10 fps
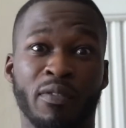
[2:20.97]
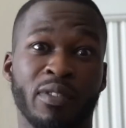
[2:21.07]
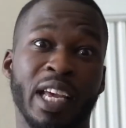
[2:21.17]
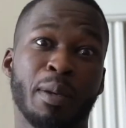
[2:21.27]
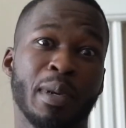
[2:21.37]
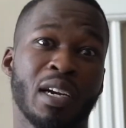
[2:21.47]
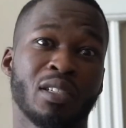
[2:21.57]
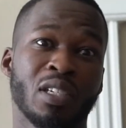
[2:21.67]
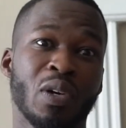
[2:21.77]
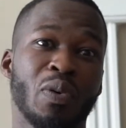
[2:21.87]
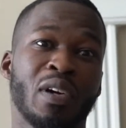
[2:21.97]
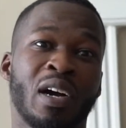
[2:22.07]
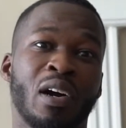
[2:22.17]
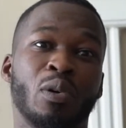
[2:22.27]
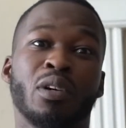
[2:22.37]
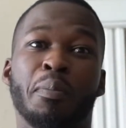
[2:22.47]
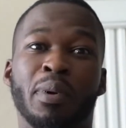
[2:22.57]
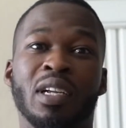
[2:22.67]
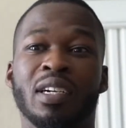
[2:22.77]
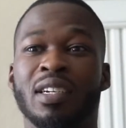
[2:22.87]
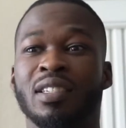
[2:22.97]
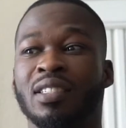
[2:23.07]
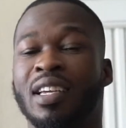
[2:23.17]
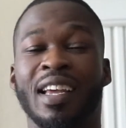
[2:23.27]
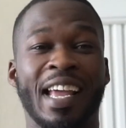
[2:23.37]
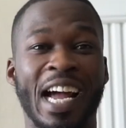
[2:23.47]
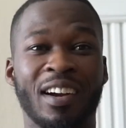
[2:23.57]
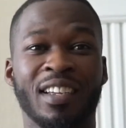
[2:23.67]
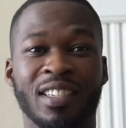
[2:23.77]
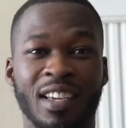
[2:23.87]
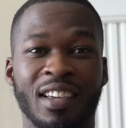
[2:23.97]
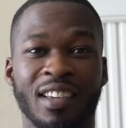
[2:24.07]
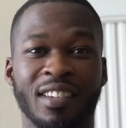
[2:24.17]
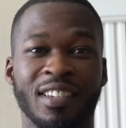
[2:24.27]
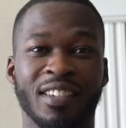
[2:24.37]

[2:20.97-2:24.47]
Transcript: and Flame got a song called Who Can Pluck Us Out of His Hand.